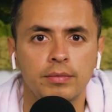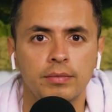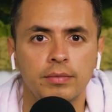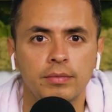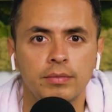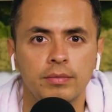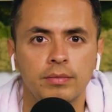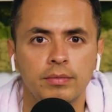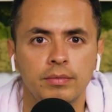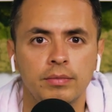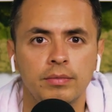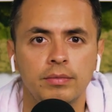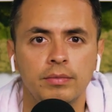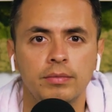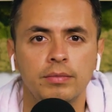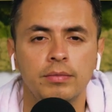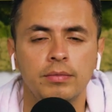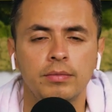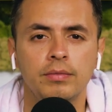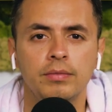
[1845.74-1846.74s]

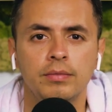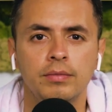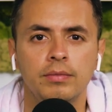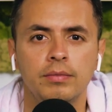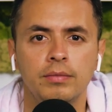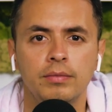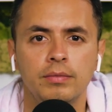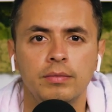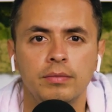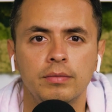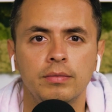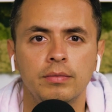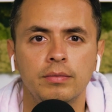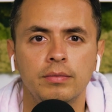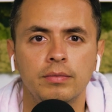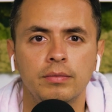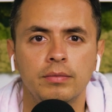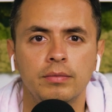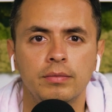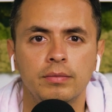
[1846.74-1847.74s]

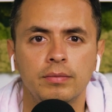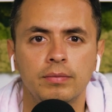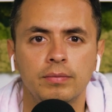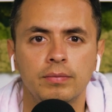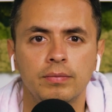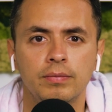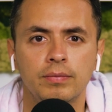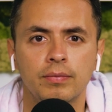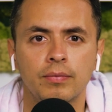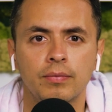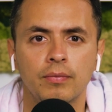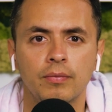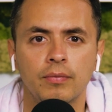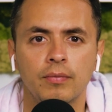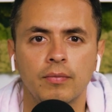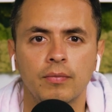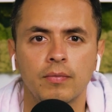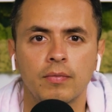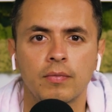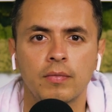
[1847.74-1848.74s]

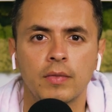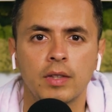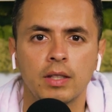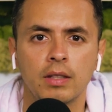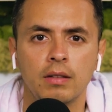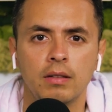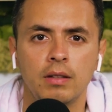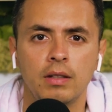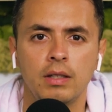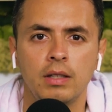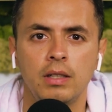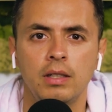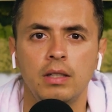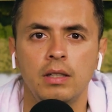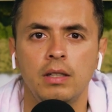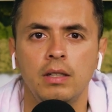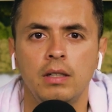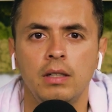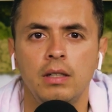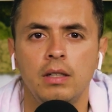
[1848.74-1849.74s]

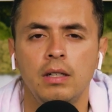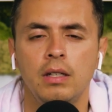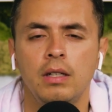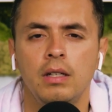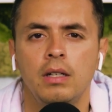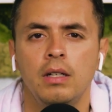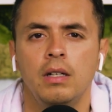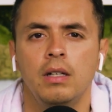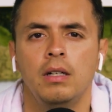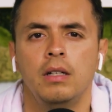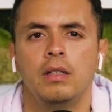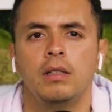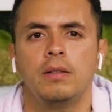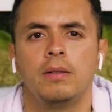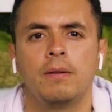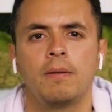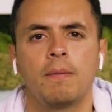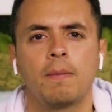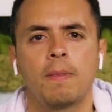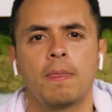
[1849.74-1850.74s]

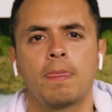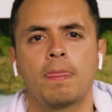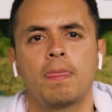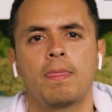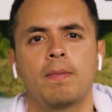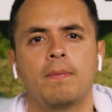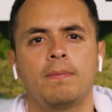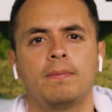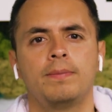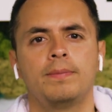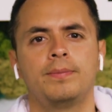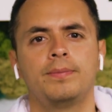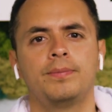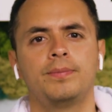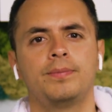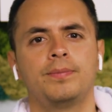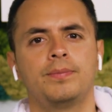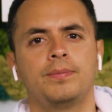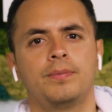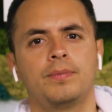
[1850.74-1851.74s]

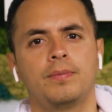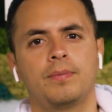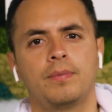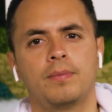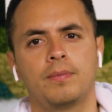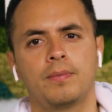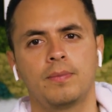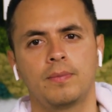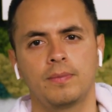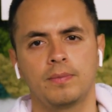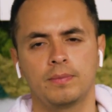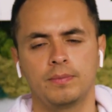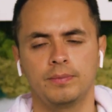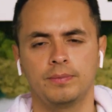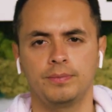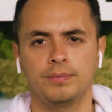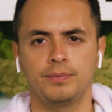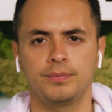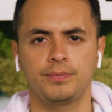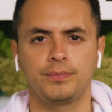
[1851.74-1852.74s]

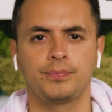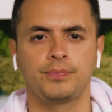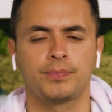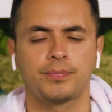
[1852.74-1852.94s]
The person shown says nothing.